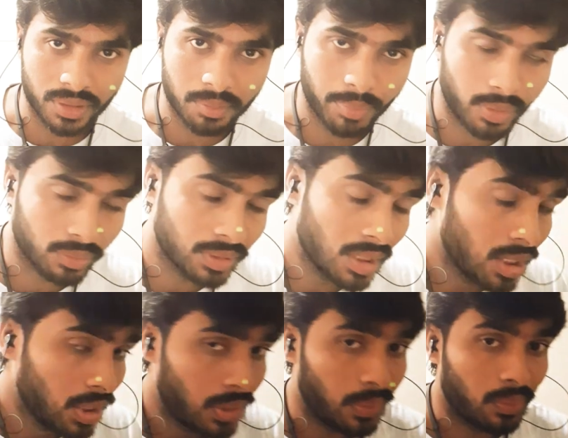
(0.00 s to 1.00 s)
that, because
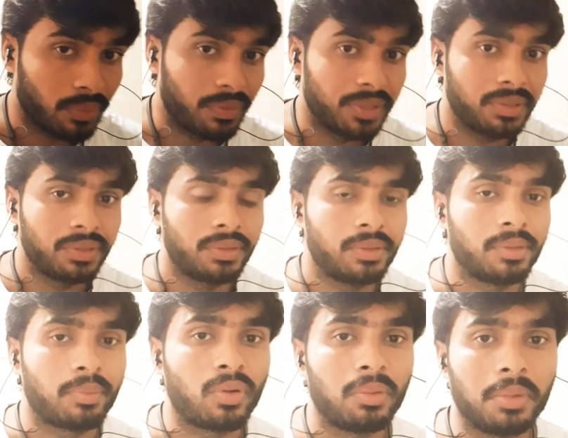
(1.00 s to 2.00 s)
you're gonna face
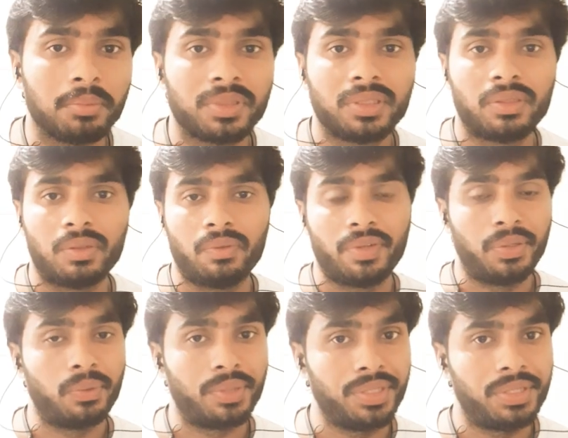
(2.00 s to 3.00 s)
problems when
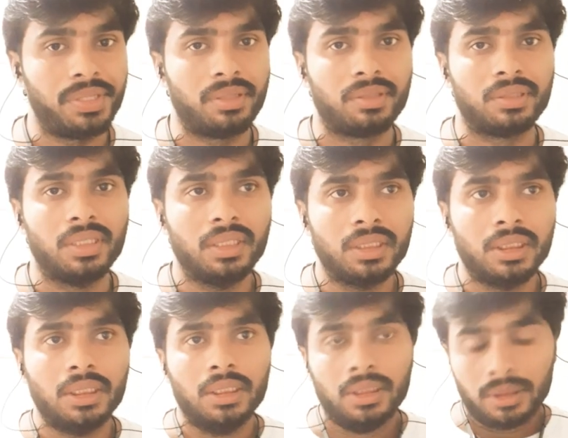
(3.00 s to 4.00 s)
you reach here.
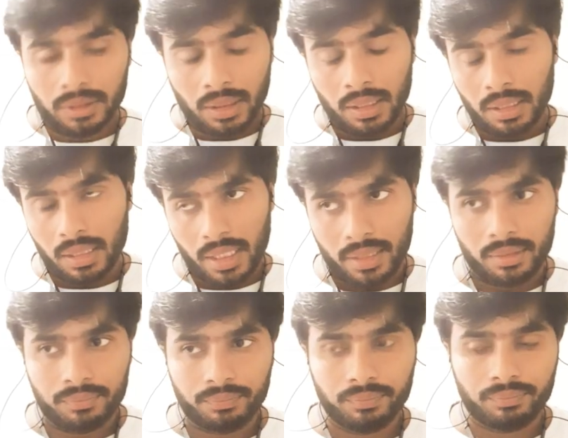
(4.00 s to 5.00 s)
And
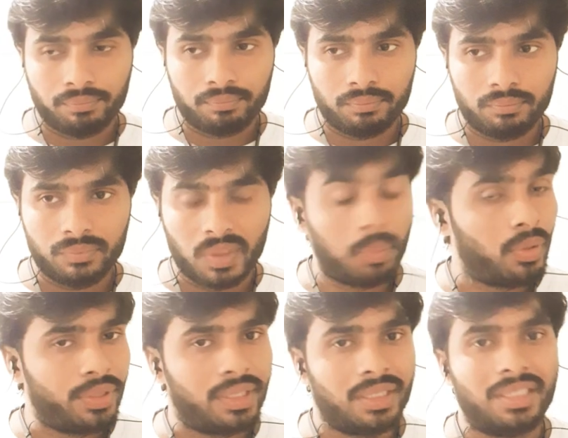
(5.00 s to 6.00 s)
the
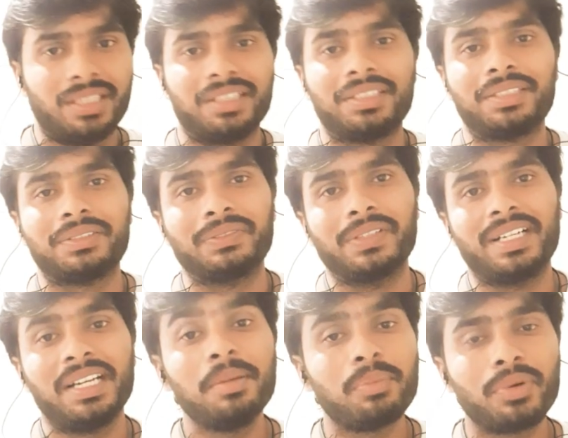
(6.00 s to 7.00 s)
point, a
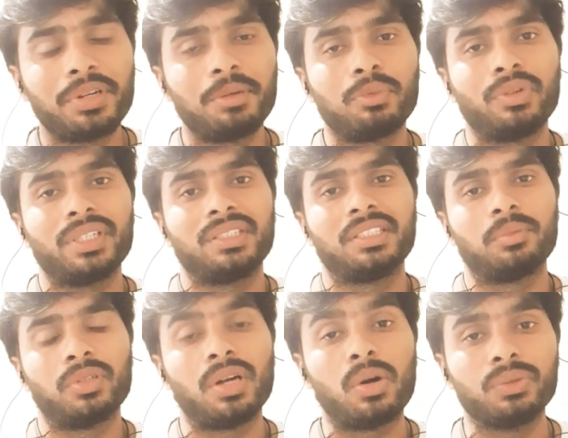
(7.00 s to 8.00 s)
very important point, is
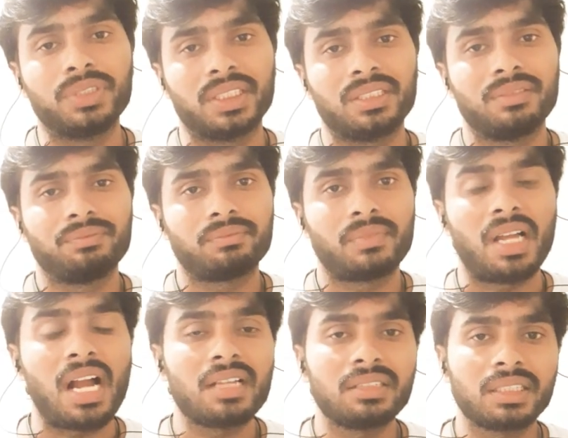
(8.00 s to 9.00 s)
about housing.
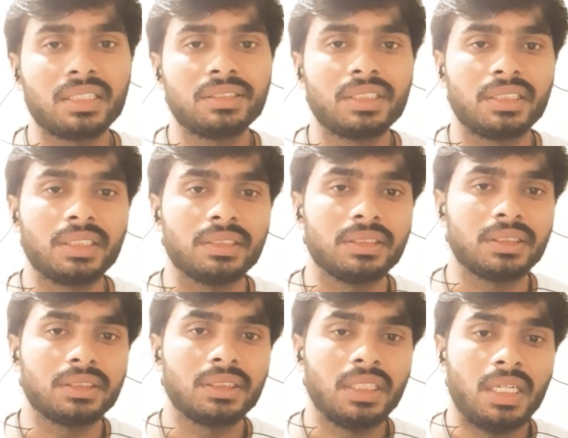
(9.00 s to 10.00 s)
Ask the
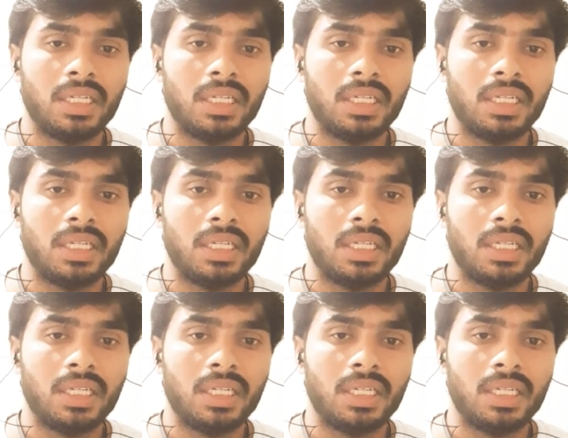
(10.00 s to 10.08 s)
consultancies